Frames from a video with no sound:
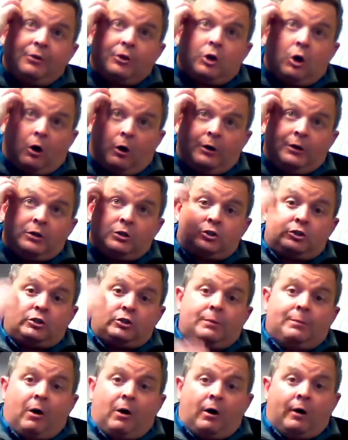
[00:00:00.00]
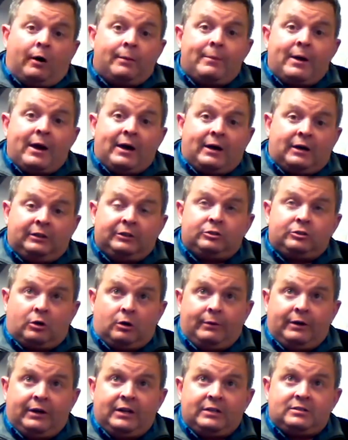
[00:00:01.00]
The guardianship automatically
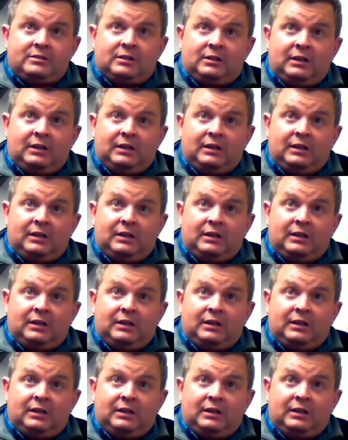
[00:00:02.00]
terminates